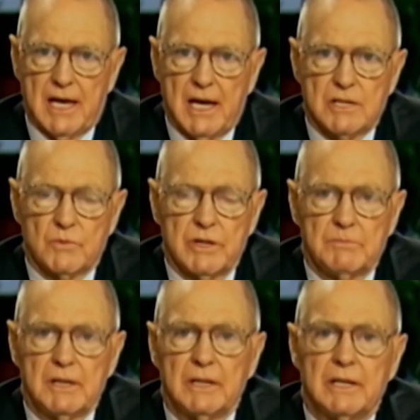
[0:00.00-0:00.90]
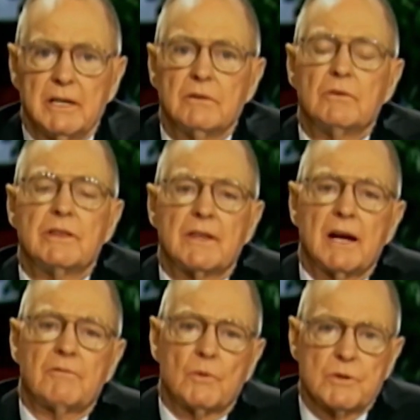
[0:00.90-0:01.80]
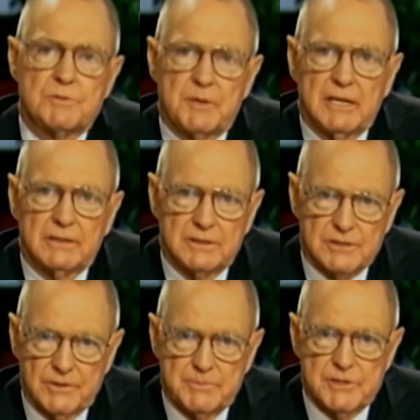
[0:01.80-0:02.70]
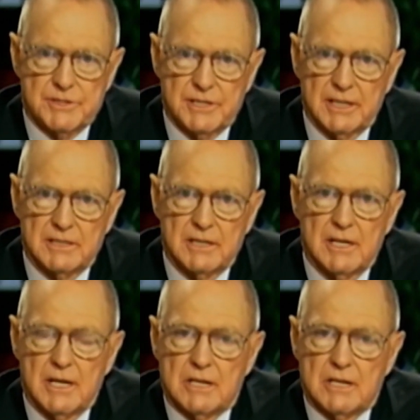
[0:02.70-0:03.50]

As we believe, we therefore speak, the scripture says.